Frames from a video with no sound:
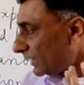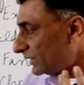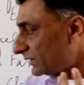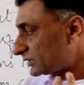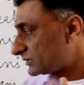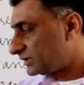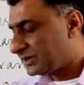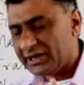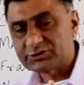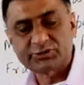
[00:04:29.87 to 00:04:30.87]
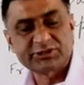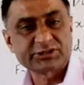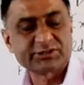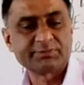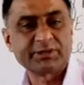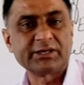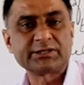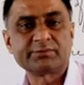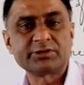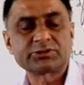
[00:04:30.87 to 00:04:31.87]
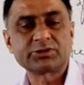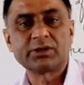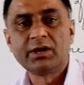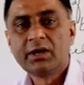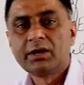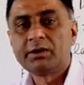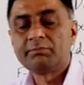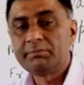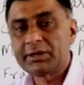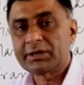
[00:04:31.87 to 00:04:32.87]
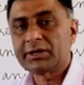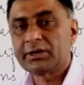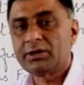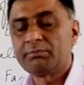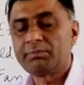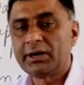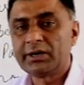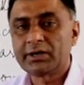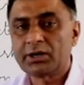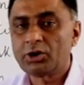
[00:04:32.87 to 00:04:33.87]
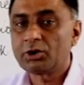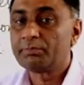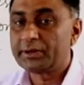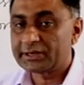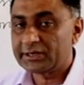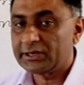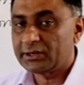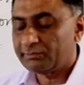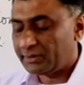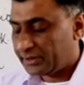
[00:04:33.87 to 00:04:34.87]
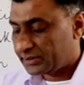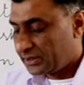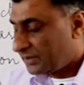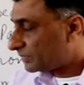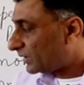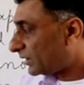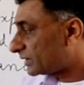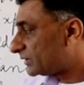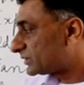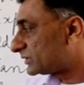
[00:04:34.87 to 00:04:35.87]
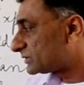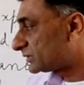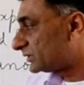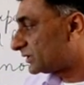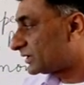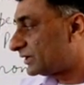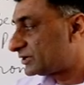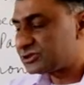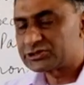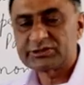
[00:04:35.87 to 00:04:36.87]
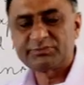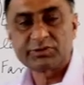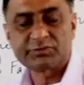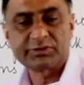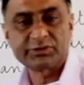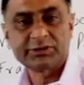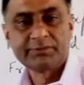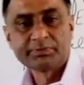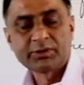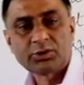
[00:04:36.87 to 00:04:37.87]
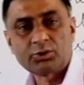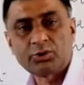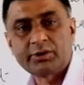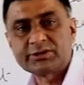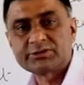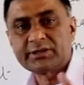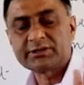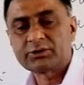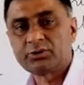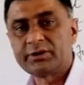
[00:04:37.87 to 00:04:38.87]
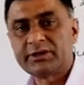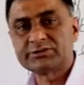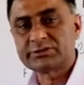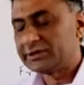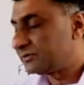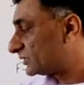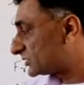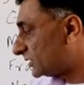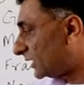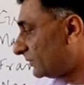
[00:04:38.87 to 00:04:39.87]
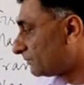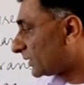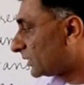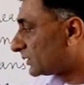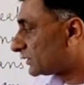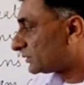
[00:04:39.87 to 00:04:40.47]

And actually this imperialism is making an empire or breaking an empire, or it is a relationship between the colonizer and the colonized, in which the